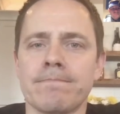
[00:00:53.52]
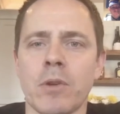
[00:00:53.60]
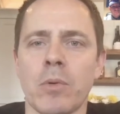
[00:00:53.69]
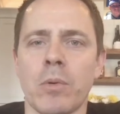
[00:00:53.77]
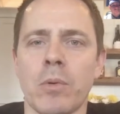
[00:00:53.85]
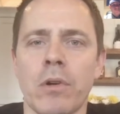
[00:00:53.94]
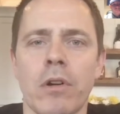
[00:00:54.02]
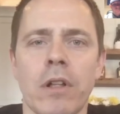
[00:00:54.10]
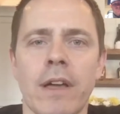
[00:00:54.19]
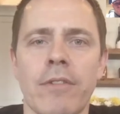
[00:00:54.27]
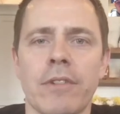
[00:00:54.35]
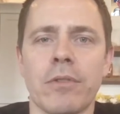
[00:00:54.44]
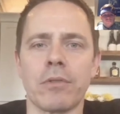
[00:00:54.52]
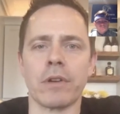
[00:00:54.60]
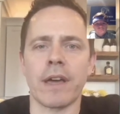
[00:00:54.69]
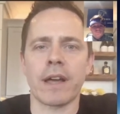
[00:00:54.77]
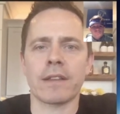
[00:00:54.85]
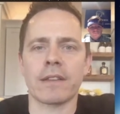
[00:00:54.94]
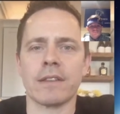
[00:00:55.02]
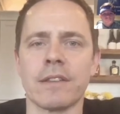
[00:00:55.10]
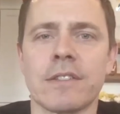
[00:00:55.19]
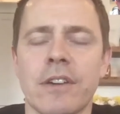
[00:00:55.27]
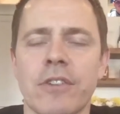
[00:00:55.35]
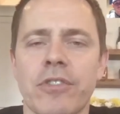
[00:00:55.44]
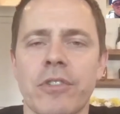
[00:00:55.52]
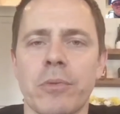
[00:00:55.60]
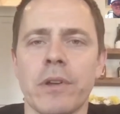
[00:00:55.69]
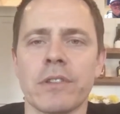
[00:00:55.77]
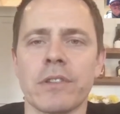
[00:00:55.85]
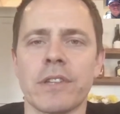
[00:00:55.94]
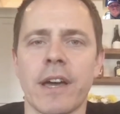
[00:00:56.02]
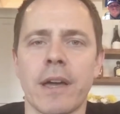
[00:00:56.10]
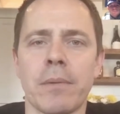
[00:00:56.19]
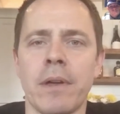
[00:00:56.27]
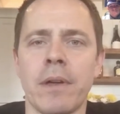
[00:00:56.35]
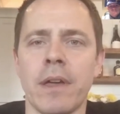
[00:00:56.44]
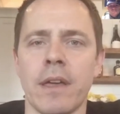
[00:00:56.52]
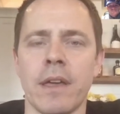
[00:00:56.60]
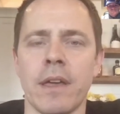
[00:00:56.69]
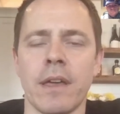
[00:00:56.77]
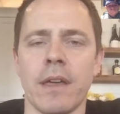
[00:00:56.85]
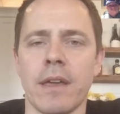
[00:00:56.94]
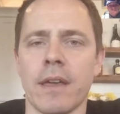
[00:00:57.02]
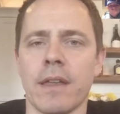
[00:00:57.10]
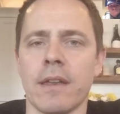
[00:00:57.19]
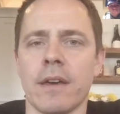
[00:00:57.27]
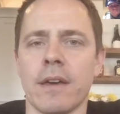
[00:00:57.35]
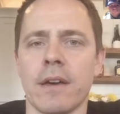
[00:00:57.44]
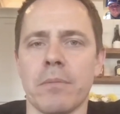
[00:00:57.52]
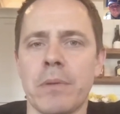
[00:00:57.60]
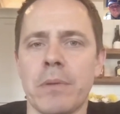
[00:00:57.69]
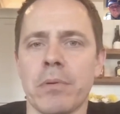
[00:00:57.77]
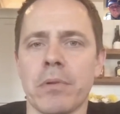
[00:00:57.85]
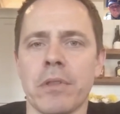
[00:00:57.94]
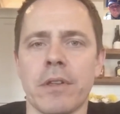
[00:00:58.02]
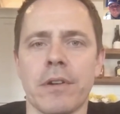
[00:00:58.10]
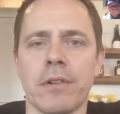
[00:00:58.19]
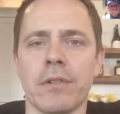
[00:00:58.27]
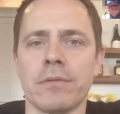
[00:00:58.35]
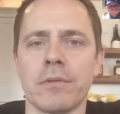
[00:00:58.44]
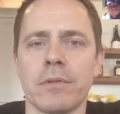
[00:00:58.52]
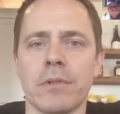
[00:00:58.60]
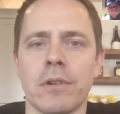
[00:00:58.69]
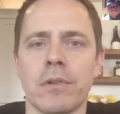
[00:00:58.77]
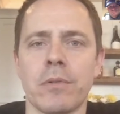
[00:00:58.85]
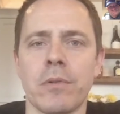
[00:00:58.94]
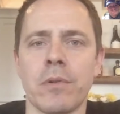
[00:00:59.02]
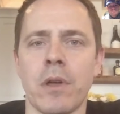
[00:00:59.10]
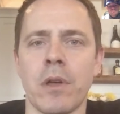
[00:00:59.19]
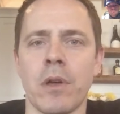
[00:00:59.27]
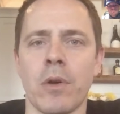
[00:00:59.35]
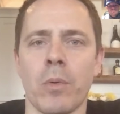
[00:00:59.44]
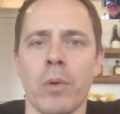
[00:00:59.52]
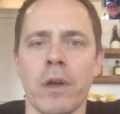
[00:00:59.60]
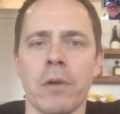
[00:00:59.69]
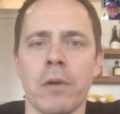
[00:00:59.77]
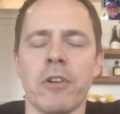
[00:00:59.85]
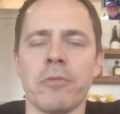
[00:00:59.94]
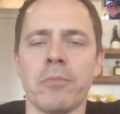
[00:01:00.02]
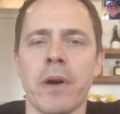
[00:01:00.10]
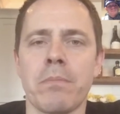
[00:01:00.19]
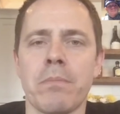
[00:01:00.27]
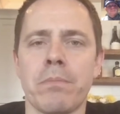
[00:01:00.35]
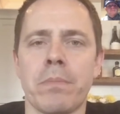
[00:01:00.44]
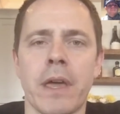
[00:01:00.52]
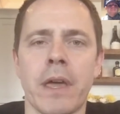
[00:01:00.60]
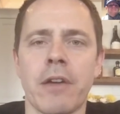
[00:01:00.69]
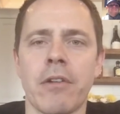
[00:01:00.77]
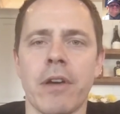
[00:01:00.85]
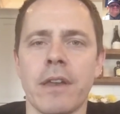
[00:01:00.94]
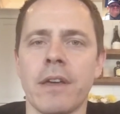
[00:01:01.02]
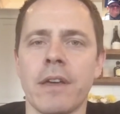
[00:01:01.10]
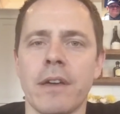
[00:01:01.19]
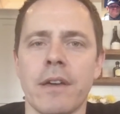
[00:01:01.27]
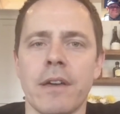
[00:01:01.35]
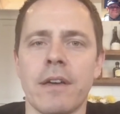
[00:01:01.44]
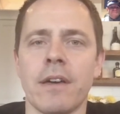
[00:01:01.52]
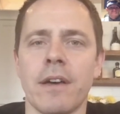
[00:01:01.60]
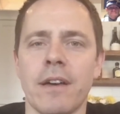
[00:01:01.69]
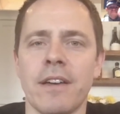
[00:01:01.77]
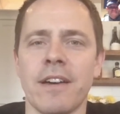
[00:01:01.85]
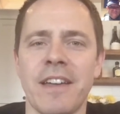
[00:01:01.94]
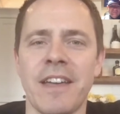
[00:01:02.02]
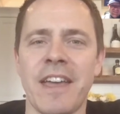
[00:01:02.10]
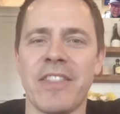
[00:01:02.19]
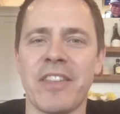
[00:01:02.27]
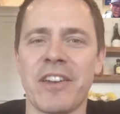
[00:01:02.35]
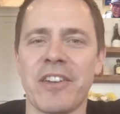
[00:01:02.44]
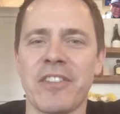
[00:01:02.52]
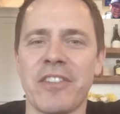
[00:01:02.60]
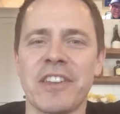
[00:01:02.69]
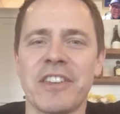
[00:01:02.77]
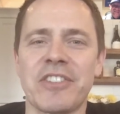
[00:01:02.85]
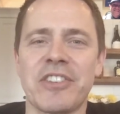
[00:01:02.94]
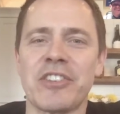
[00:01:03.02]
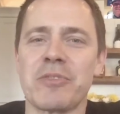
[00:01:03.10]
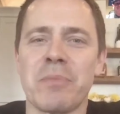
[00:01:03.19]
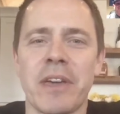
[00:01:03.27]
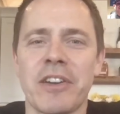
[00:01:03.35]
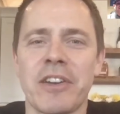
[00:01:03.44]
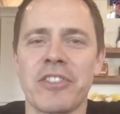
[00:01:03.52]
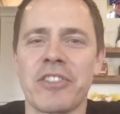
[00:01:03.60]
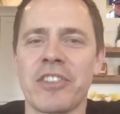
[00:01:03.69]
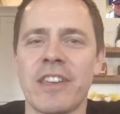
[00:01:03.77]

we're all having to react to this stuff in real time. And people that are way above my pay grade that are the decision makers